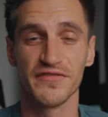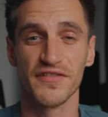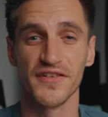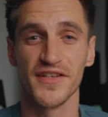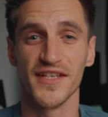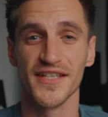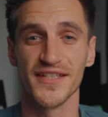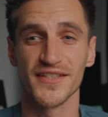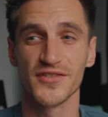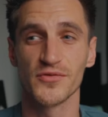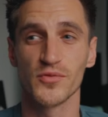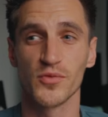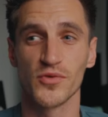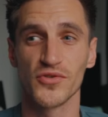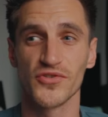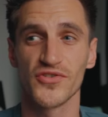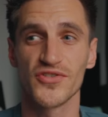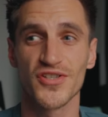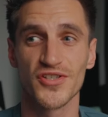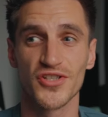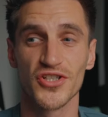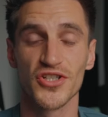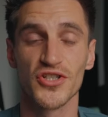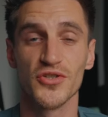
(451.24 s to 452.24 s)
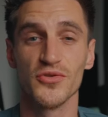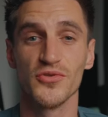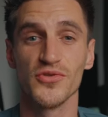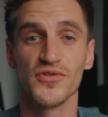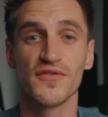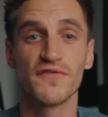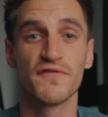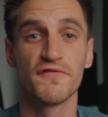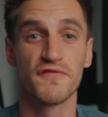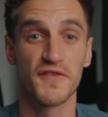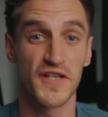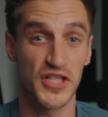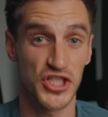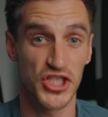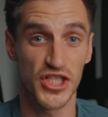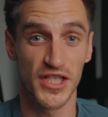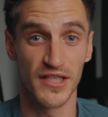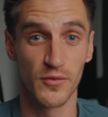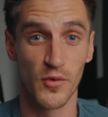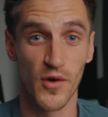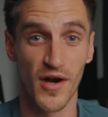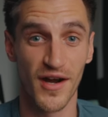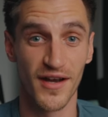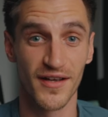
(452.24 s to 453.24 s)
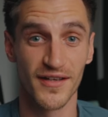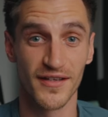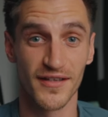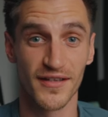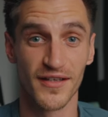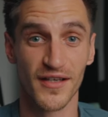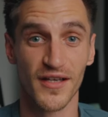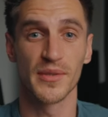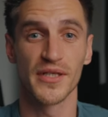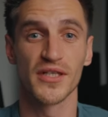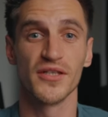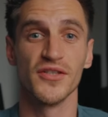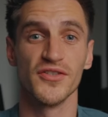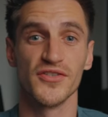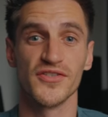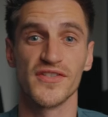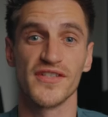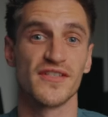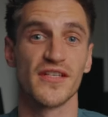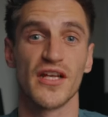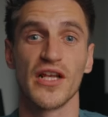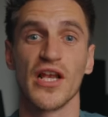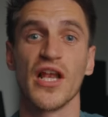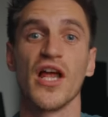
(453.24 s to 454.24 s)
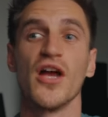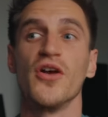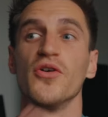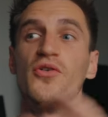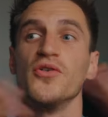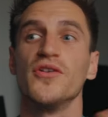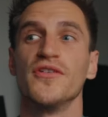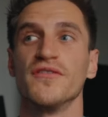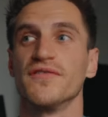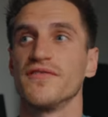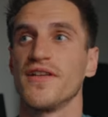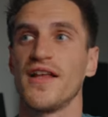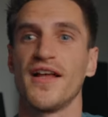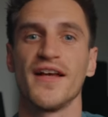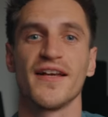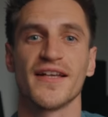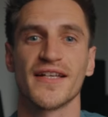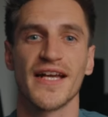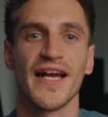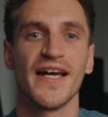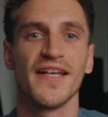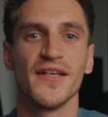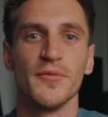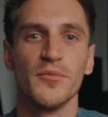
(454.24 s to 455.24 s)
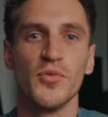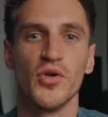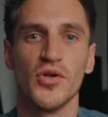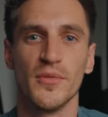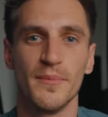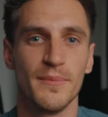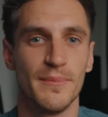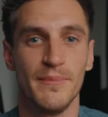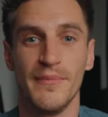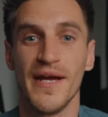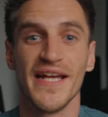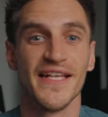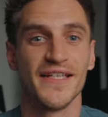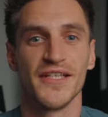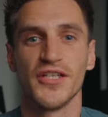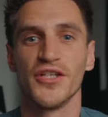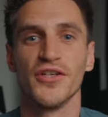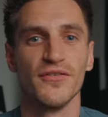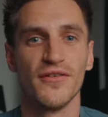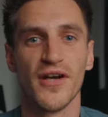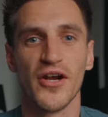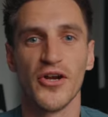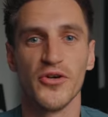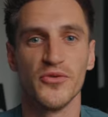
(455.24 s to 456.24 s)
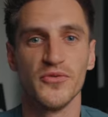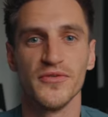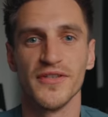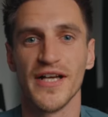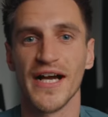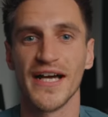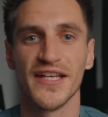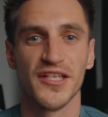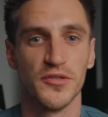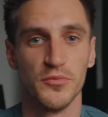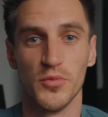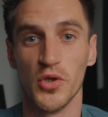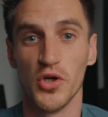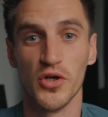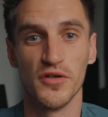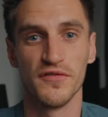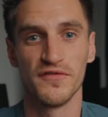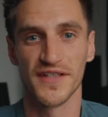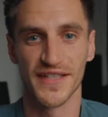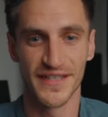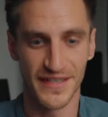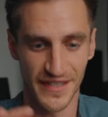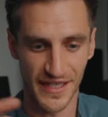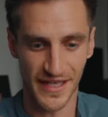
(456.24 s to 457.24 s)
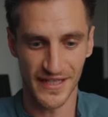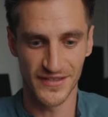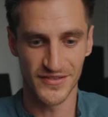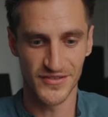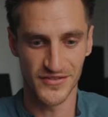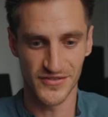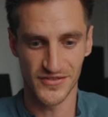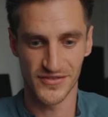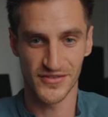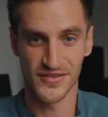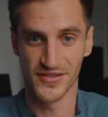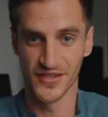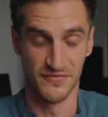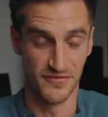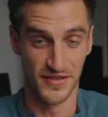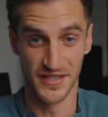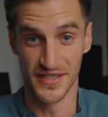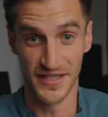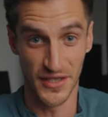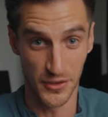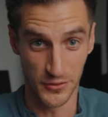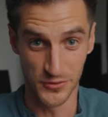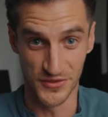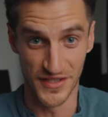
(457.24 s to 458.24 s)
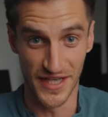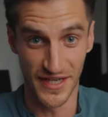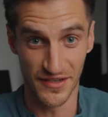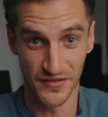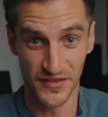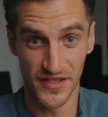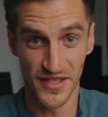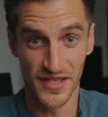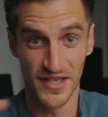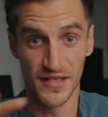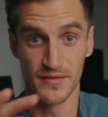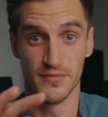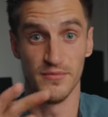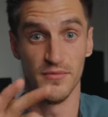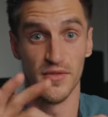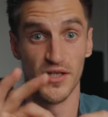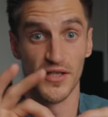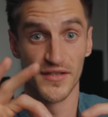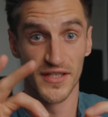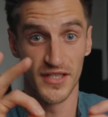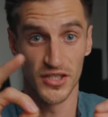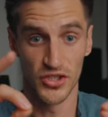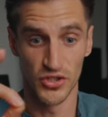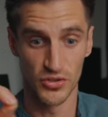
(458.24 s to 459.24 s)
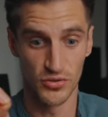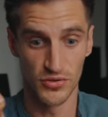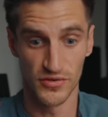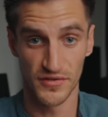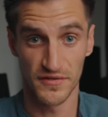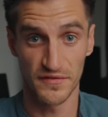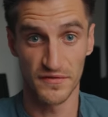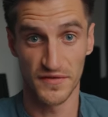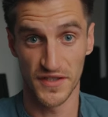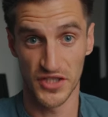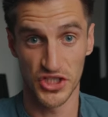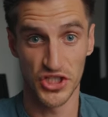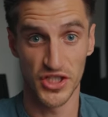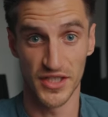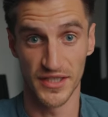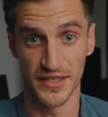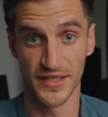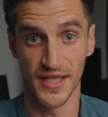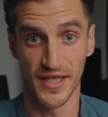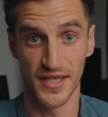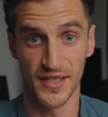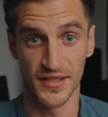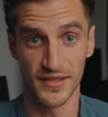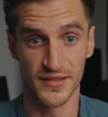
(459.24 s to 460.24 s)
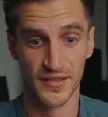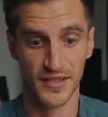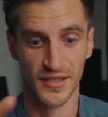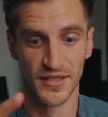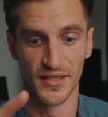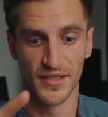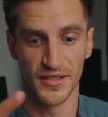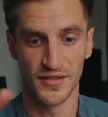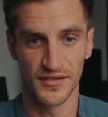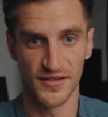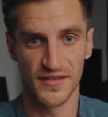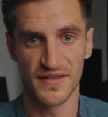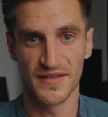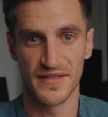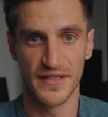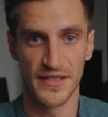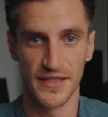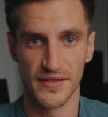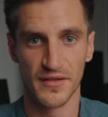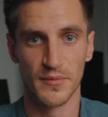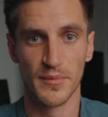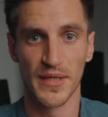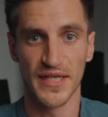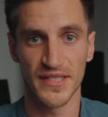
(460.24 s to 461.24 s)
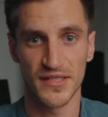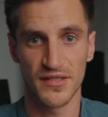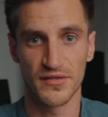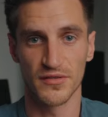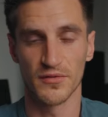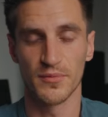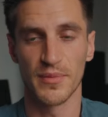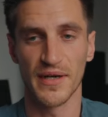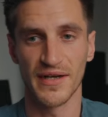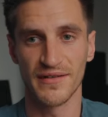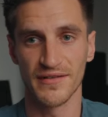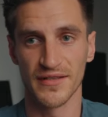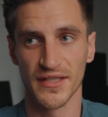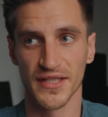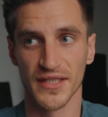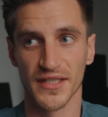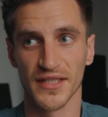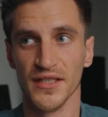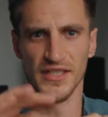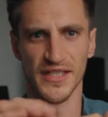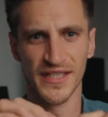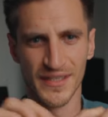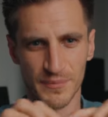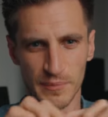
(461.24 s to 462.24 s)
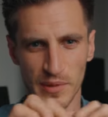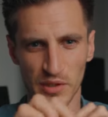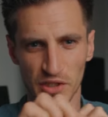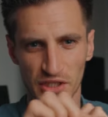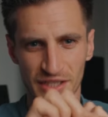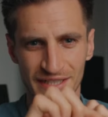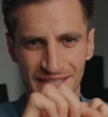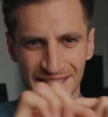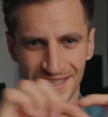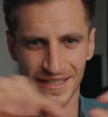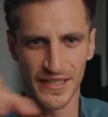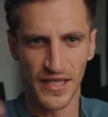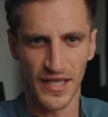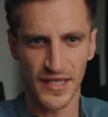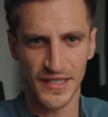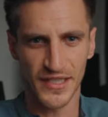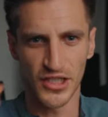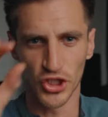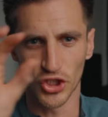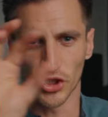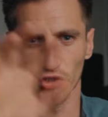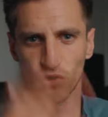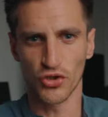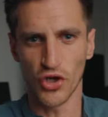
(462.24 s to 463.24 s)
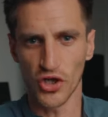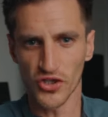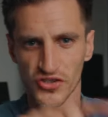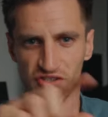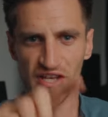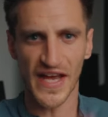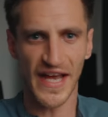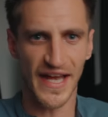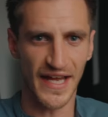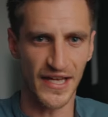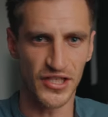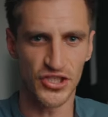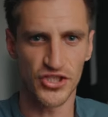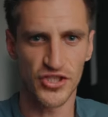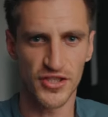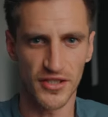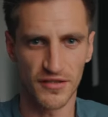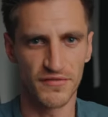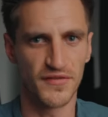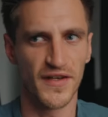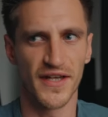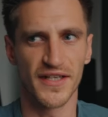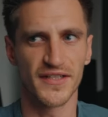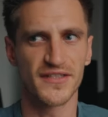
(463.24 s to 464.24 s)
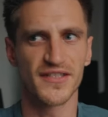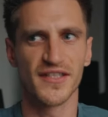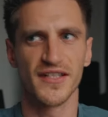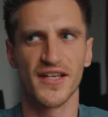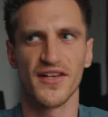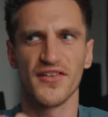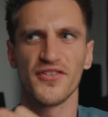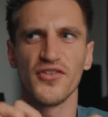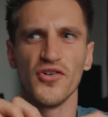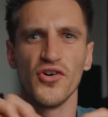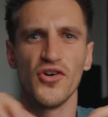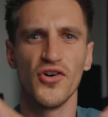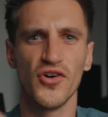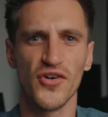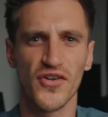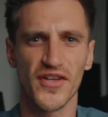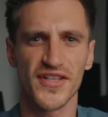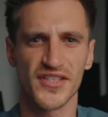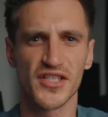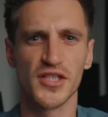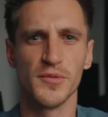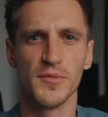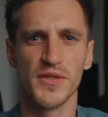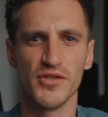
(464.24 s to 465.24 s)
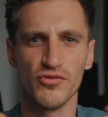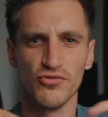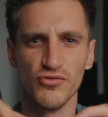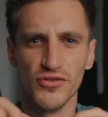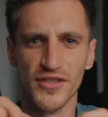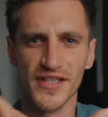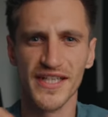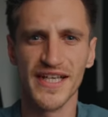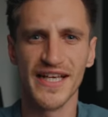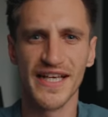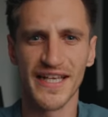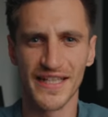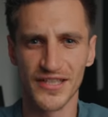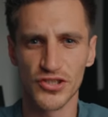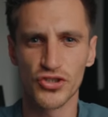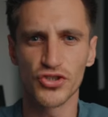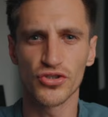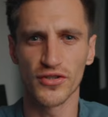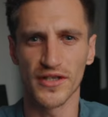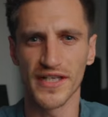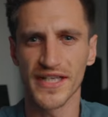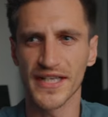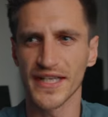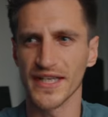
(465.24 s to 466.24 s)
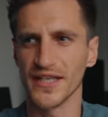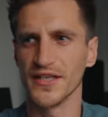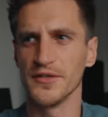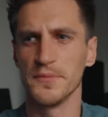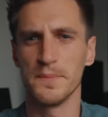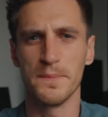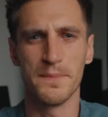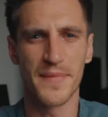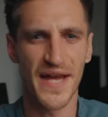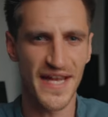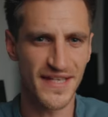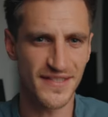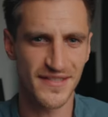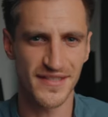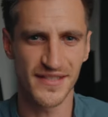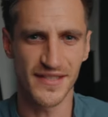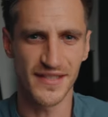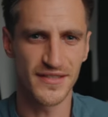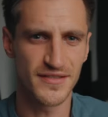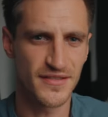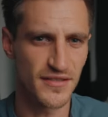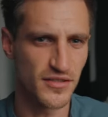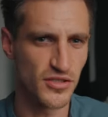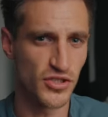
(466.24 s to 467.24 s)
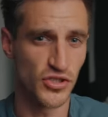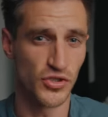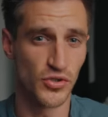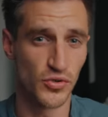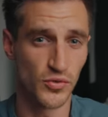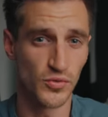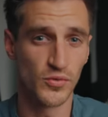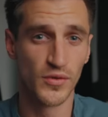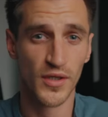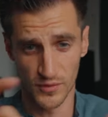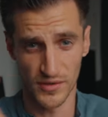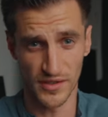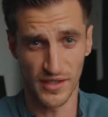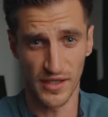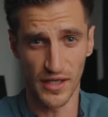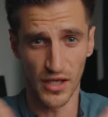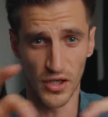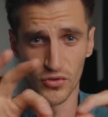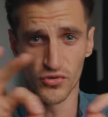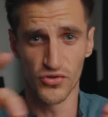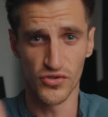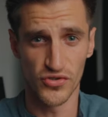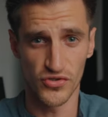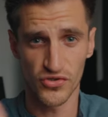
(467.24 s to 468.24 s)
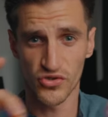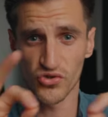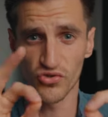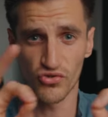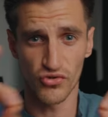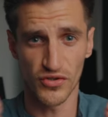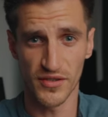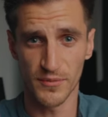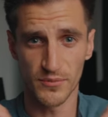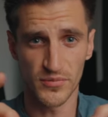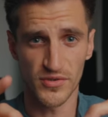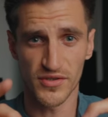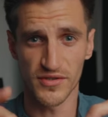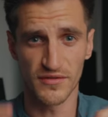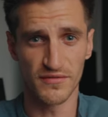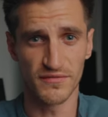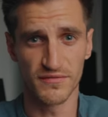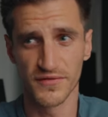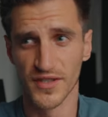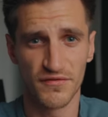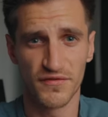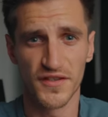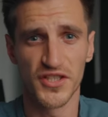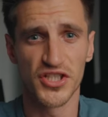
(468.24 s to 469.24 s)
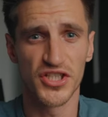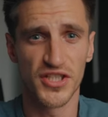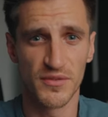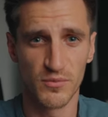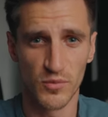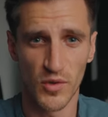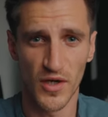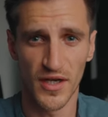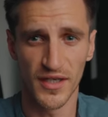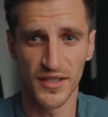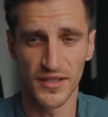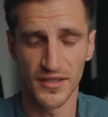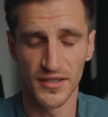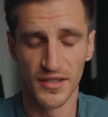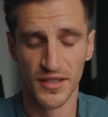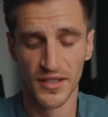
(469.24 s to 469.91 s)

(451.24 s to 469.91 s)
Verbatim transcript: for this was to use fishing wire because there's a load of like make your own anamorphic lens videos out there, and they use fishing line, and the thinner the better apparently. But you need like a crosshatch effect, and I thought that's going to be really tricky and messy to do with loads of strips of fishing wire.